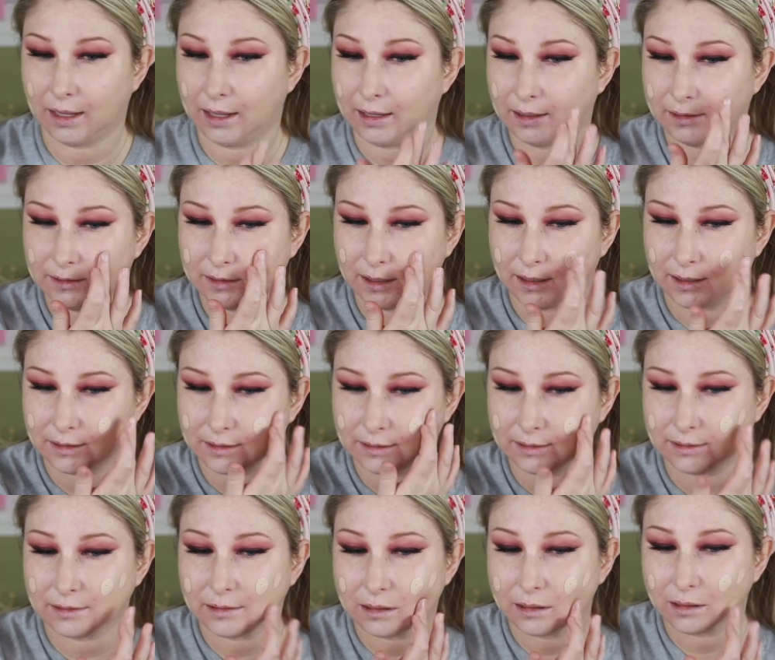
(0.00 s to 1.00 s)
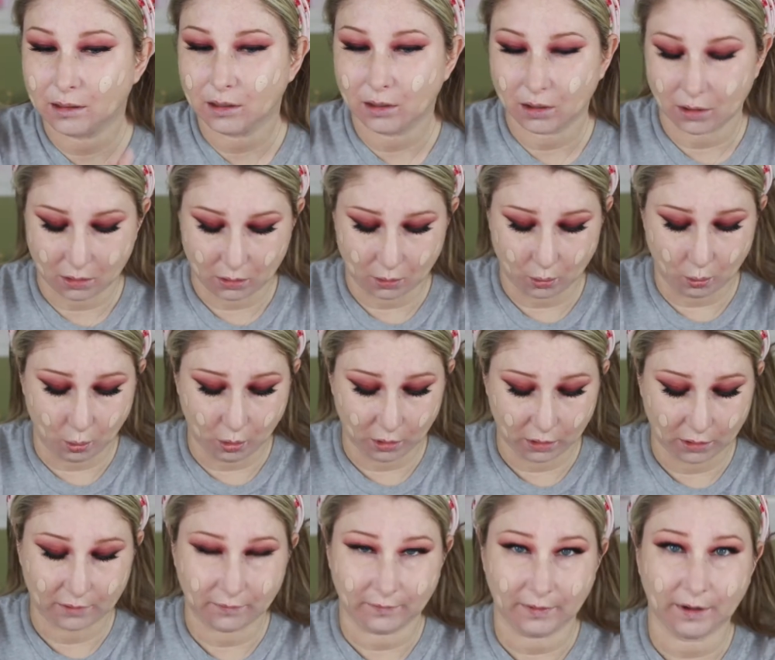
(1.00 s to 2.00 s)
It does
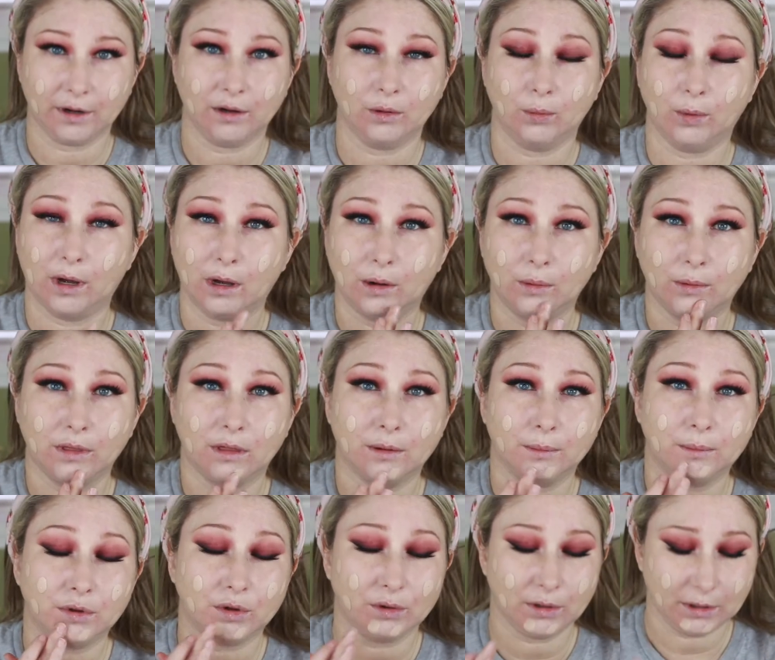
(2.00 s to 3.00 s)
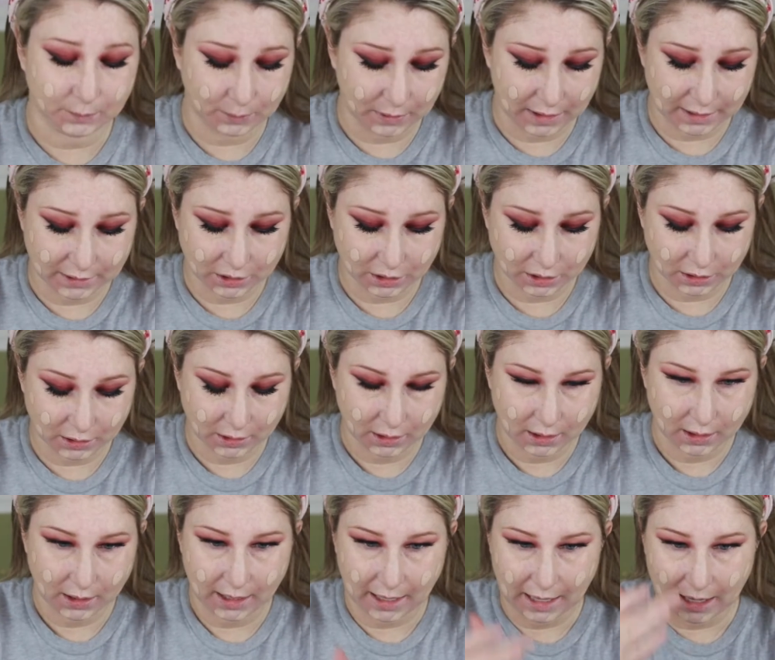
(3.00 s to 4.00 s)
work very well with a beauty blender.
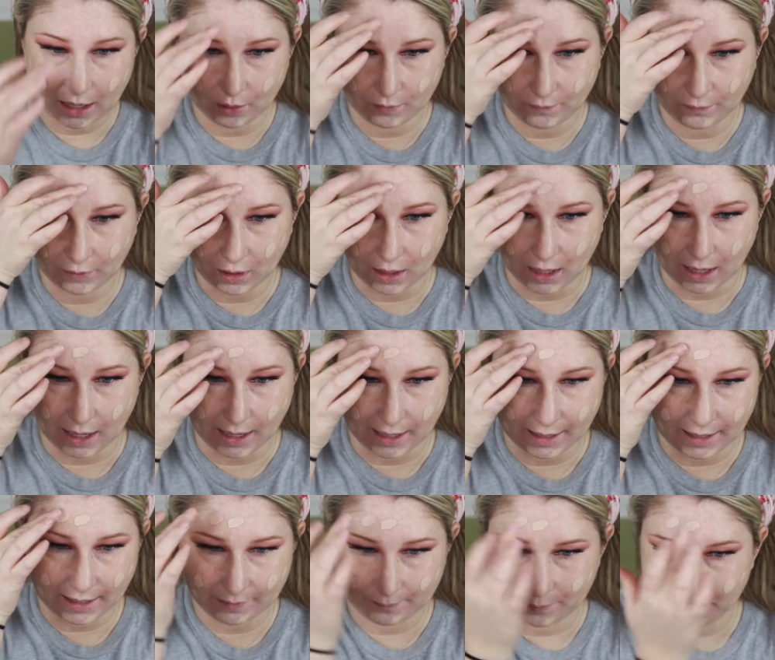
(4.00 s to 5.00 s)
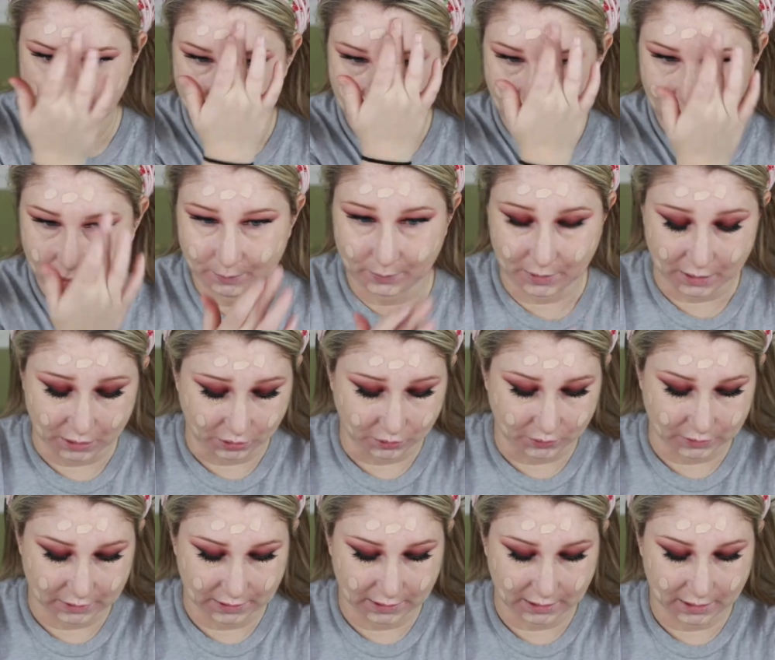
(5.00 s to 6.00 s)
However, I have not been
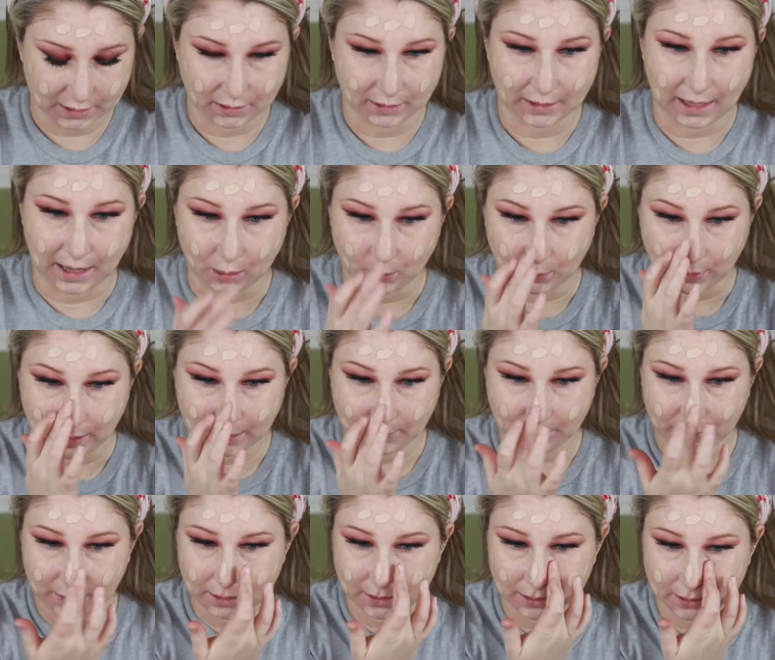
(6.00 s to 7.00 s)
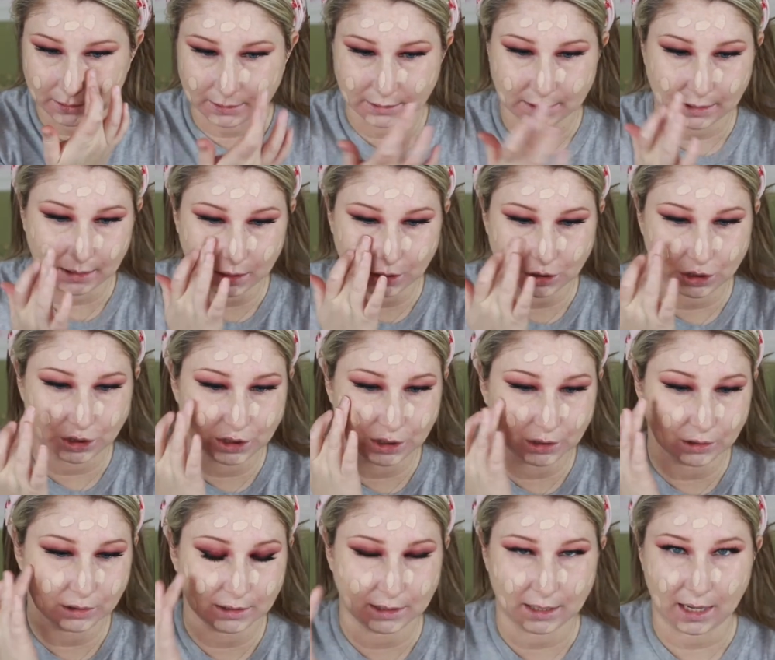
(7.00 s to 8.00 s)
using it that way because it
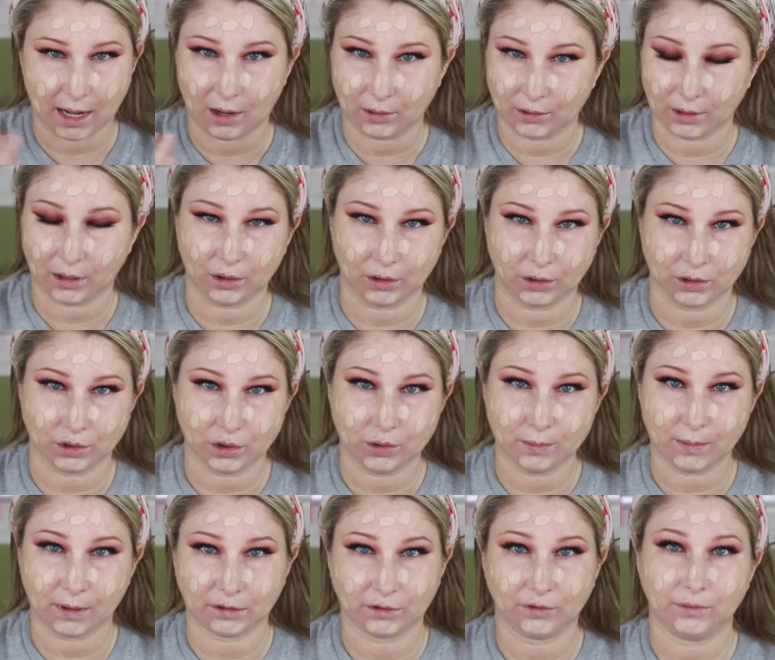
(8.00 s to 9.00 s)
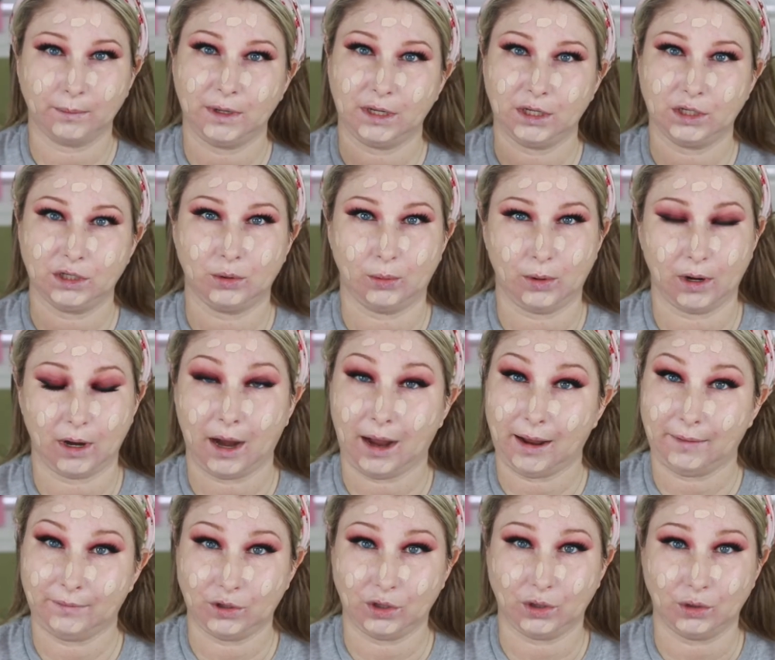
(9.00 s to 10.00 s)
shears it out a little too much for me to where I
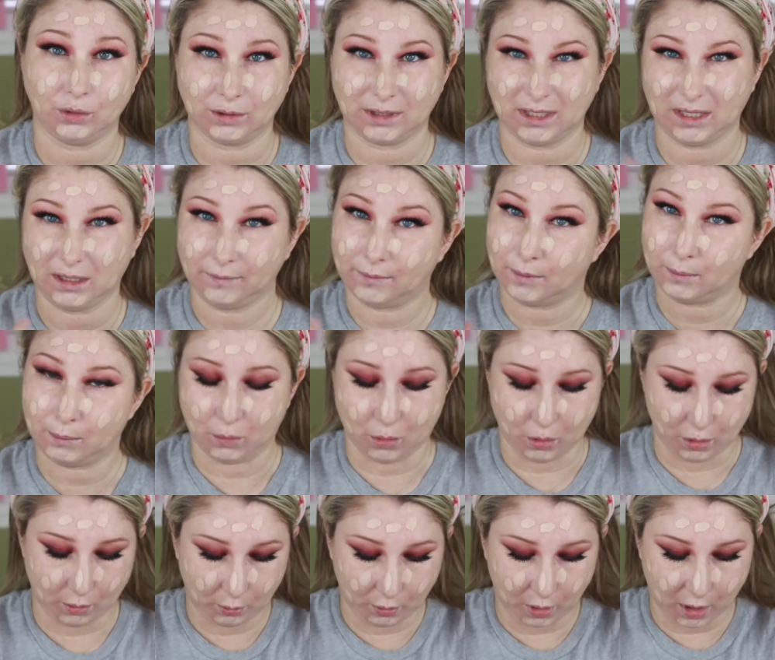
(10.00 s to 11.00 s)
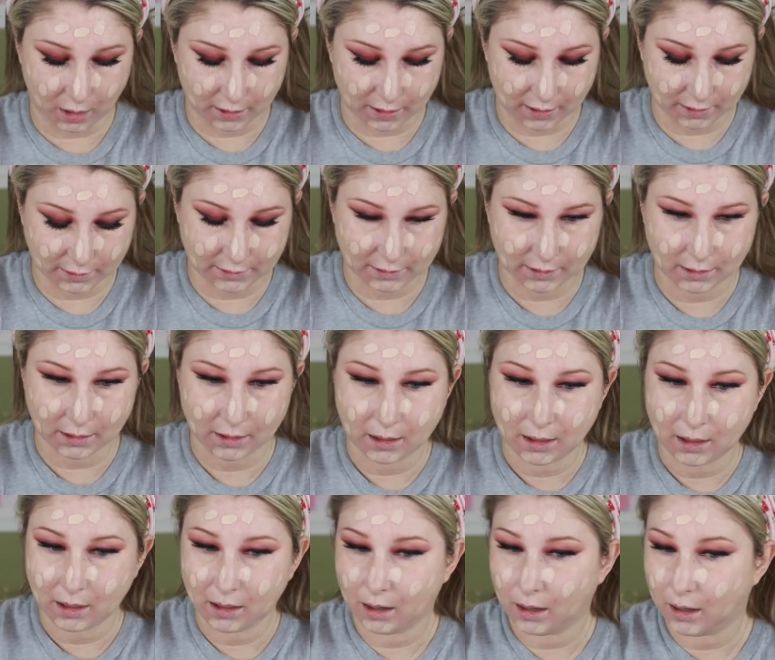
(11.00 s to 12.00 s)
have to use even more product
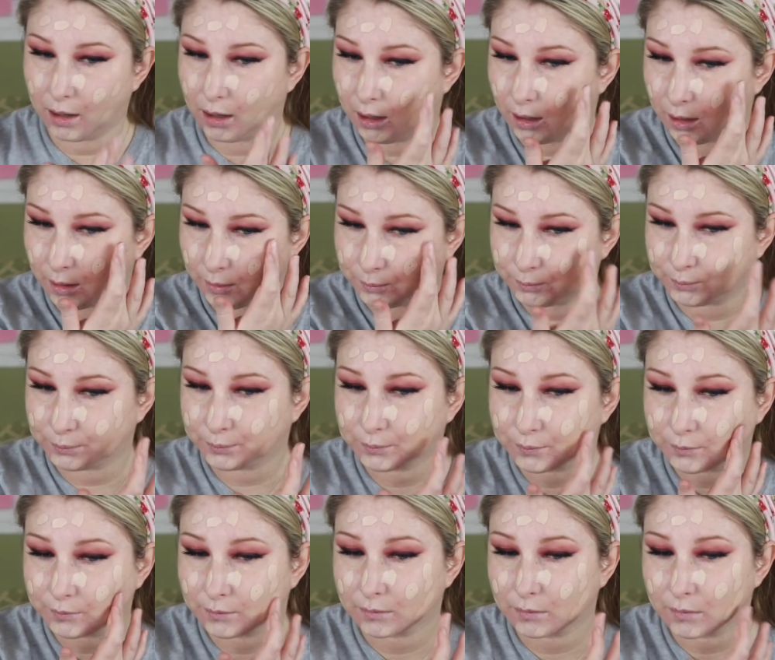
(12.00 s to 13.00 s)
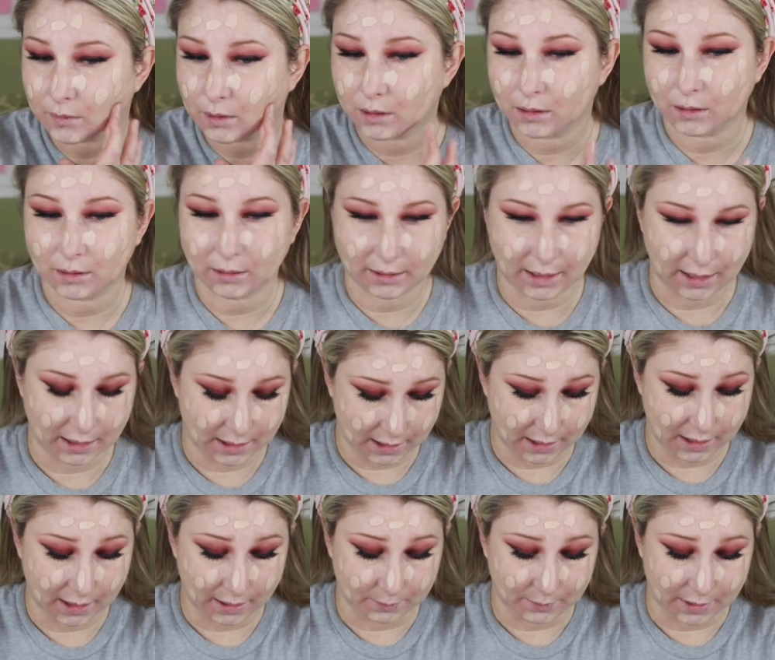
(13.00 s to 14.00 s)
than I
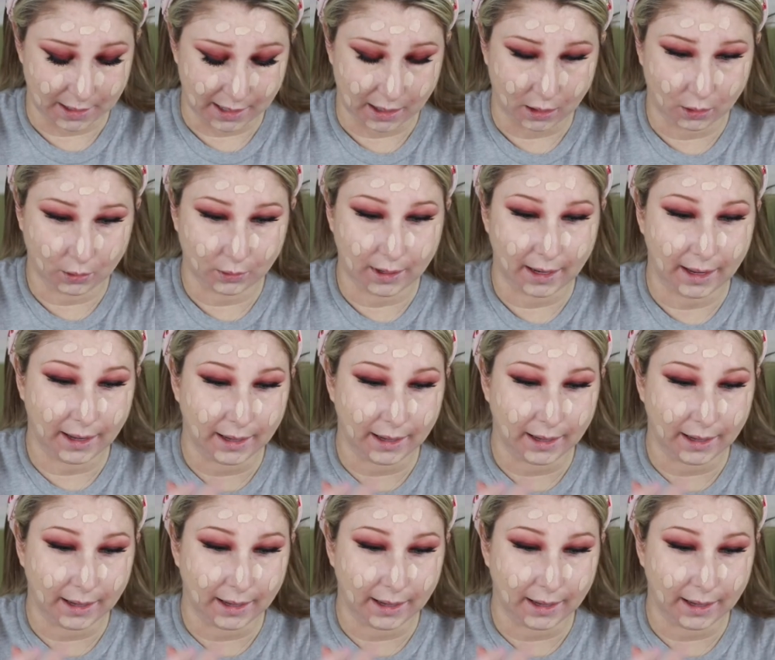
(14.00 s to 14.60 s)
am now.